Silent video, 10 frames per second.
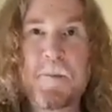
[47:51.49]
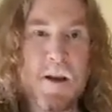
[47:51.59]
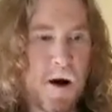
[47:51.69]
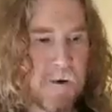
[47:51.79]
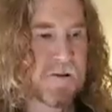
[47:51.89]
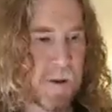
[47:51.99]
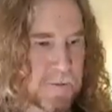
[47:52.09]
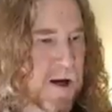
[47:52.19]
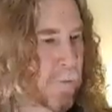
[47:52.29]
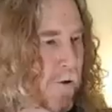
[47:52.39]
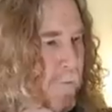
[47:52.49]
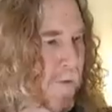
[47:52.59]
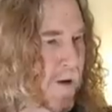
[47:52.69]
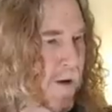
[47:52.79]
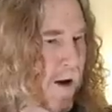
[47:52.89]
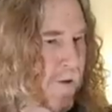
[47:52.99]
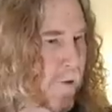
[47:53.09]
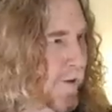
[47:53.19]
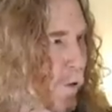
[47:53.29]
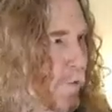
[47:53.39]
of September. I thought
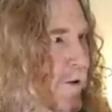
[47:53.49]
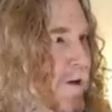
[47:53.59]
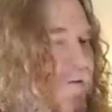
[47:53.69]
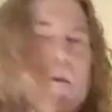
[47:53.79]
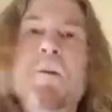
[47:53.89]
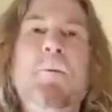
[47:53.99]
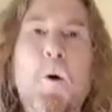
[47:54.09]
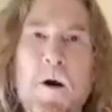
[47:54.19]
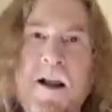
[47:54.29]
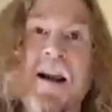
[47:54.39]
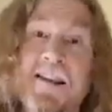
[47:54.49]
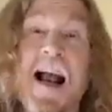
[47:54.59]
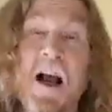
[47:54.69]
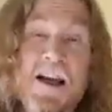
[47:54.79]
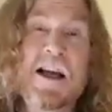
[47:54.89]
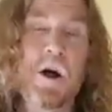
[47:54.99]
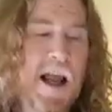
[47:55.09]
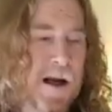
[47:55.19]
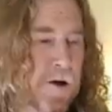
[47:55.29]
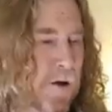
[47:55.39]
that would be very poetic. And exactly a year
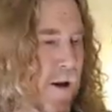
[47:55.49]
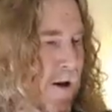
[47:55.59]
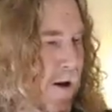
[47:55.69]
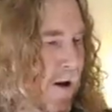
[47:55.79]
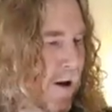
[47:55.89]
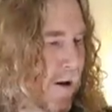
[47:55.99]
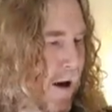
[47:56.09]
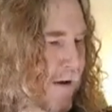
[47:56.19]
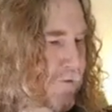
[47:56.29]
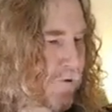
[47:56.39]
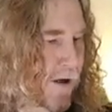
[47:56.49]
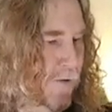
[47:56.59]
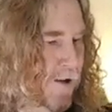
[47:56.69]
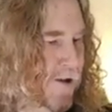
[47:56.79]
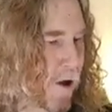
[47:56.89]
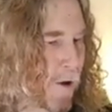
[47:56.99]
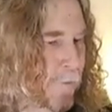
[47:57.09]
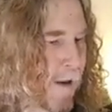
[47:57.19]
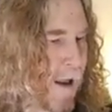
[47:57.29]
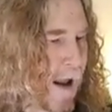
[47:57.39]
later, after writing the song,
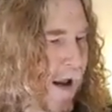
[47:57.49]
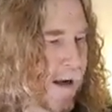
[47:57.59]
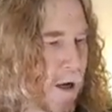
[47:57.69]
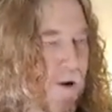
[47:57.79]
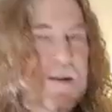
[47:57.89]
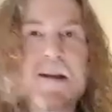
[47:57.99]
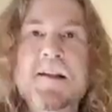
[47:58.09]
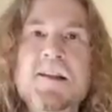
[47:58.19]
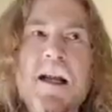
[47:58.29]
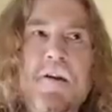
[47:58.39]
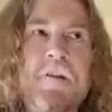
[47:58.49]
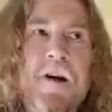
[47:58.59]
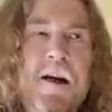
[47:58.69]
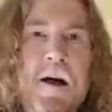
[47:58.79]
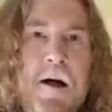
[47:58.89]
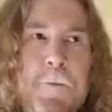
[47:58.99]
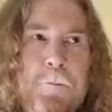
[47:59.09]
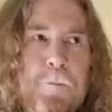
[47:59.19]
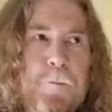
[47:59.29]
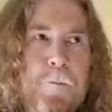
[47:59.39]
and I rented, instead of a
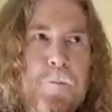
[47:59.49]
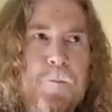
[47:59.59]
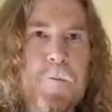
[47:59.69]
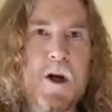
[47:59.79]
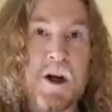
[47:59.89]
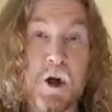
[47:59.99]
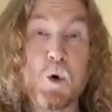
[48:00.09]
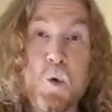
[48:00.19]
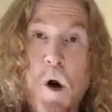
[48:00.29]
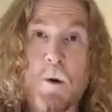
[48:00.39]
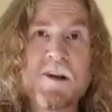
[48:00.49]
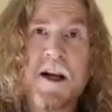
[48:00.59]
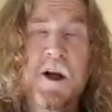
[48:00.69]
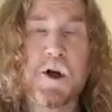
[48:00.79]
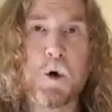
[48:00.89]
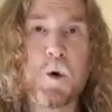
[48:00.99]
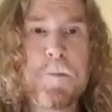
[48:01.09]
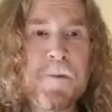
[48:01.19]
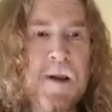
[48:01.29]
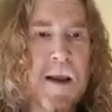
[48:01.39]
canoe, we always get a canoe,
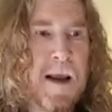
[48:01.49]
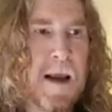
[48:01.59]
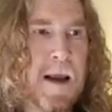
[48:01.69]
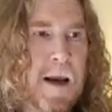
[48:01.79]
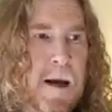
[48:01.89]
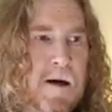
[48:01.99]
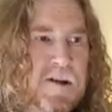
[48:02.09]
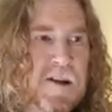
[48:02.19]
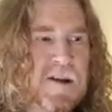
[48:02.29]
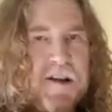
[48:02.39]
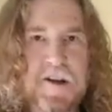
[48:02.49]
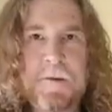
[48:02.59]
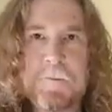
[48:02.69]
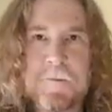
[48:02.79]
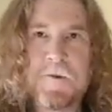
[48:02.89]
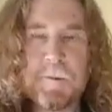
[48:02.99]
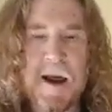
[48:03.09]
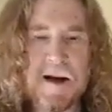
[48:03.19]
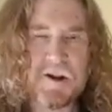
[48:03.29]
and because it's easy to manage, 2